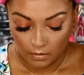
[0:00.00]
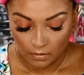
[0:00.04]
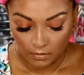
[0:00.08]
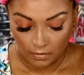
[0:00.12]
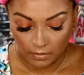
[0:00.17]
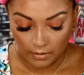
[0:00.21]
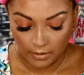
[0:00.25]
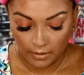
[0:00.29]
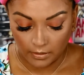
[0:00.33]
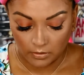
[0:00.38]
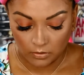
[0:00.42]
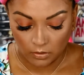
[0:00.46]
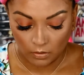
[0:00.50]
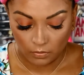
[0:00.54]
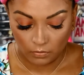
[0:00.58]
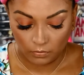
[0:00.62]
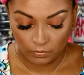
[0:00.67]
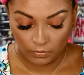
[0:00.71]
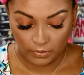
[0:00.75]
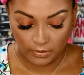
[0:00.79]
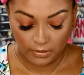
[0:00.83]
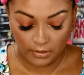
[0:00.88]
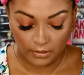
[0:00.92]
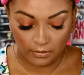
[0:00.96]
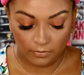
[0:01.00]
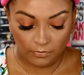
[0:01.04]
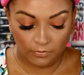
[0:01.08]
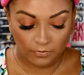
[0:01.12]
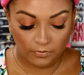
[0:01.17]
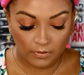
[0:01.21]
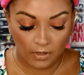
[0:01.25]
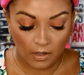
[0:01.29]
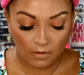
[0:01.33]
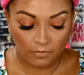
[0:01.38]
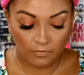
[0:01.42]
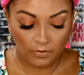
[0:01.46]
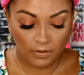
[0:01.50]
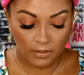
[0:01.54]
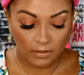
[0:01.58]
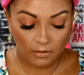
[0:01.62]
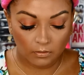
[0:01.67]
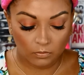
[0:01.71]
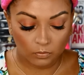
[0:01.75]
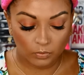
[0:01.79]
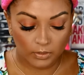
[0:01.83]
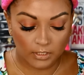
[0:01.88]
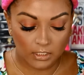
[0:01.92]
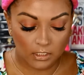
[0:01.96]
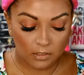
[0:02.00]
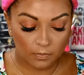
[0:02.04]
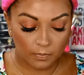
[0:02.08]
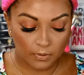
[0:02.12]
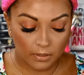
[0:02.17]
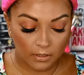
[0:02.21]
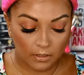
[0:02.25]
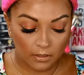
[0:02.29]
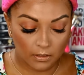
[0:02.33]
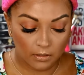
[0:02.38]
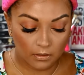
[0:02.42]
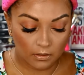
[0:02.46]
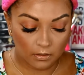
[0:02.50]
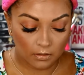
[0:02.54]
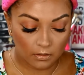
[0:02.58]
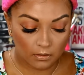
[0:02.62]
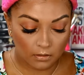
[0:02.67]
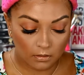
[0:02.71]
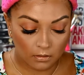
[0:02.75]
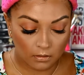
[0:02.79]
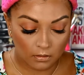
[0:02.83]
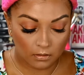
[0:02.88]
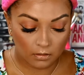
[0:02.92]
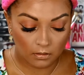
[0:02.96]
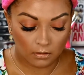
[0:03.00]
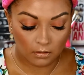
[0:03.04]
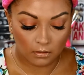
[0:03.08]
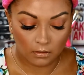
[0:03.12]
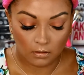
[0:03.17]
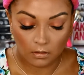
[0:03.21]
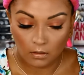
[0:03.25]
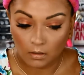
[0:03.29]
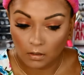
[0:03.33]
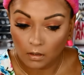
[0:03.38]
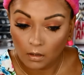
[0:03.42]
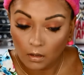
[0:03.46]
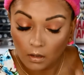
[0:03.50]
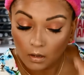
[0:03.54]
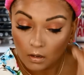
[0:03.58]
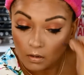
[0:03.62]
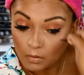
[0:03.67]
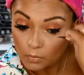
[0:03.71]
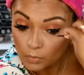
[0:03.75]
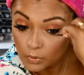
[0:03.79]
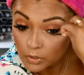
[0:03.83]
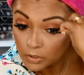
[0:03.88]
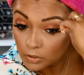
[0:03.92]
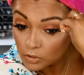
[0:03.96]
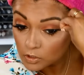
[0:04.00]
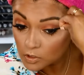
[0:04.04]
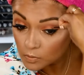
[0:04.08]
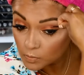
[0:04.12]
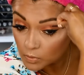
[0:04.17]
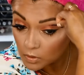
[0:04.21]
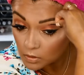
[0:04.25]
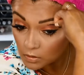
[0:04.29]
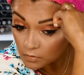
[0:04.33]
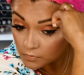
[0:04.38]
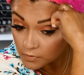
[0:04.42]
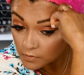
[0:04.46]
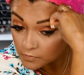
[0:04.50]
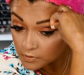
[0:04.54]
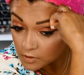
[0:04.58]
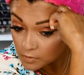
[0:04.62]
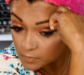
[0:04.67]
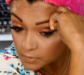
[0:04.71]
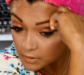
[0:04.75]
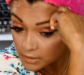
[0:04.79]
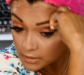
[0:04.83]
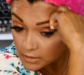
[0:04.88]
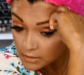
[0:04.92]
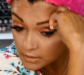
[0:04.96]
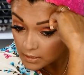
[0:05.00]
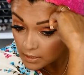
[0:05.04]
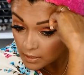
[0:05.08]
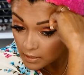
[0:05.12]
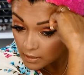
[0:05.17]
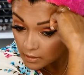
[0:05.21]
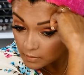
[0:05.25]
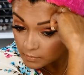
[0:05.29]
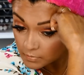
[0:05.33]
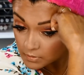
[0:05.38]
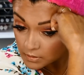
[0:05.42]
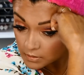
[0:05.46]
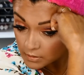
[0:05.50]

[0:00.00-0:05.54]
These are really fluffy and wispy. Reusable 50+ times.